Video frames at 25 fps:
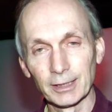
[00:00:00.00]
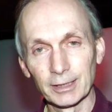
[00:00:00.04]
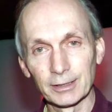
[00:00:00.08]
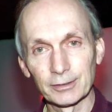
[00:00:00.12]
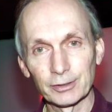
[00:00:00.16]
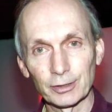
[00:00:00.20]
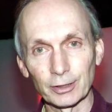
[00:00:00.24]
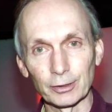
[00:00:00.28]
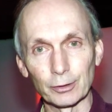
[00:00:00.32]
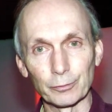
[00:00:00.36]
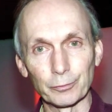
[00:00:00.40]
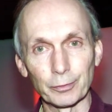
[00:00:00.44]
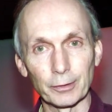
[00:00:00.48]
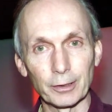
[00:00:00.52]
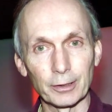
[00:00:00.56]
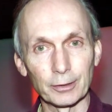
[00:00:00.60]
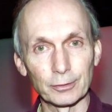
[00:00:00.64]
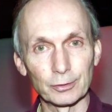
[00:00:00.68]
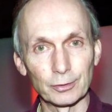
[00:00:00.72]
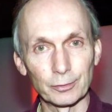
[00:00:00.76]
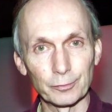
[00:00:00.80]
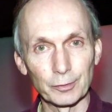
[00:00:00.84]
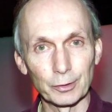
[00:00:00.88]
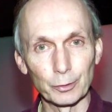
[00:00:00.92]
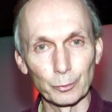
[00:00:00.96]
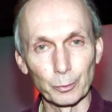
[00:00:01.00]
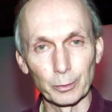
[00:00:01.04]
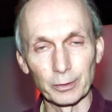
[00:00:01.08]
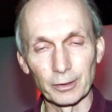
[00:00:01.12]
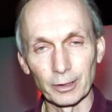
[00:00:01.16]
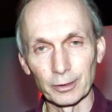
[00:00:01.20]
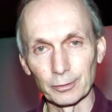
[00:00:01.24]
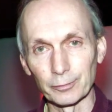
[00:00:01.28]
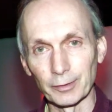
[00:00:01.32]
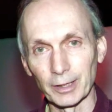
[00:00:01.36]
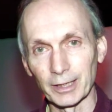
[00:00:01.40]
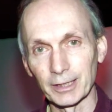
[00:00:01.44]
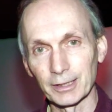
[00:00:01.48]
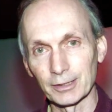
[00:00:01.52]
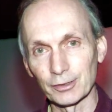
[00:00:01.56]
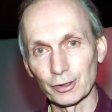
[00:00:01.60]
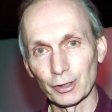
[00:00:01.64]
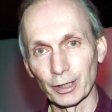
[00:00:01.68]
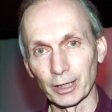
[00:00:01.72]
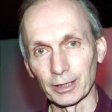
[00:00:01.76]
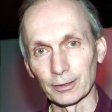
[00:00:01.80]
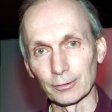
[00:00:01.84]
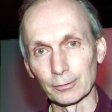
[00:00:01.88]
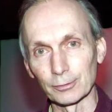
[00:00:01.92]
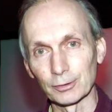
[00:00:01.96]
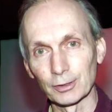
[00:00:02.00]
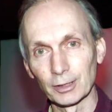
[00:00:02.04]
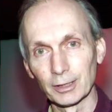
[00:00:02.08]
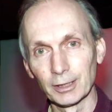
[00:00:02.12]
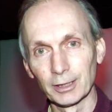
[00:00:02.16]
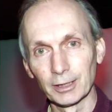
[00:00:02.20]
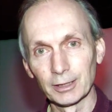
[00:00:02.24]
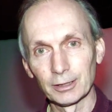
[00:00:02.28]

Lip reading: so for those of you with overhead channels,